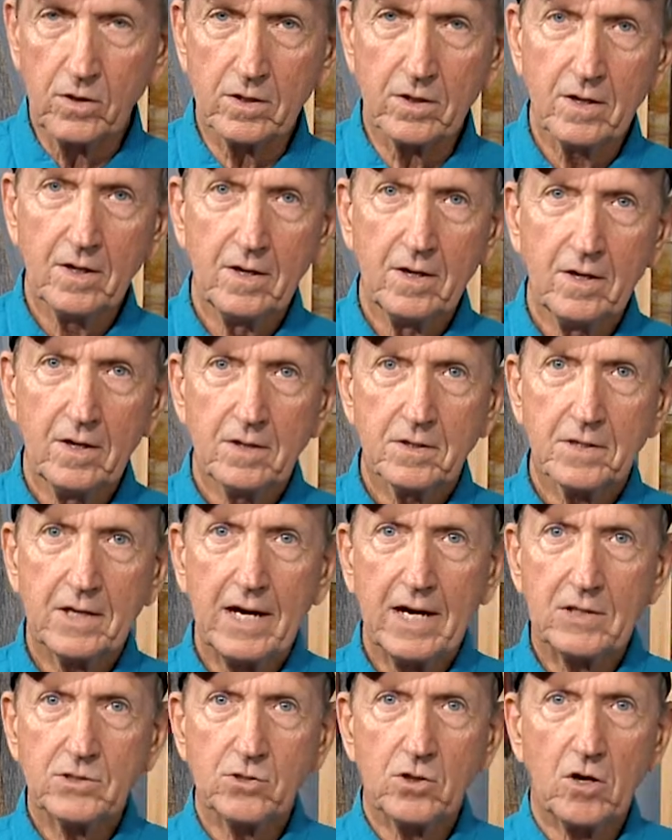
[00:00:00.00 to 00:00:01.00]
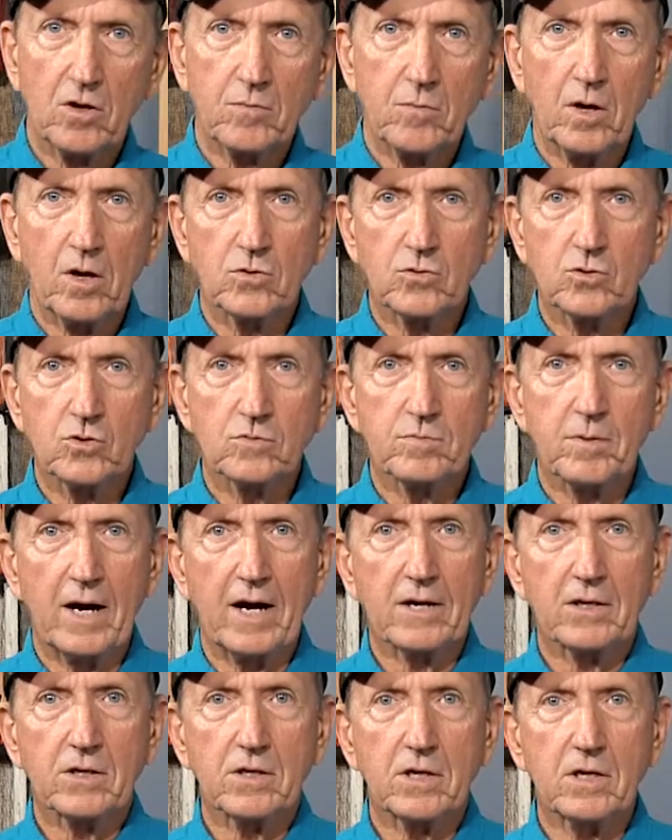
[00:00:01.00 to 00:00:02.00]
it. Tide chart brought to us
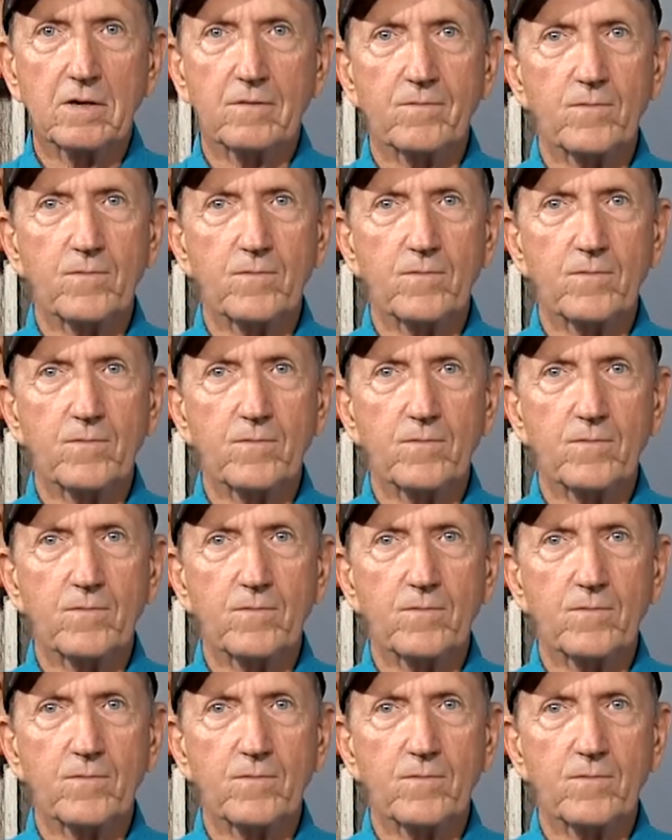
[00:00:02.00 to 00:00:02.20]
by Kent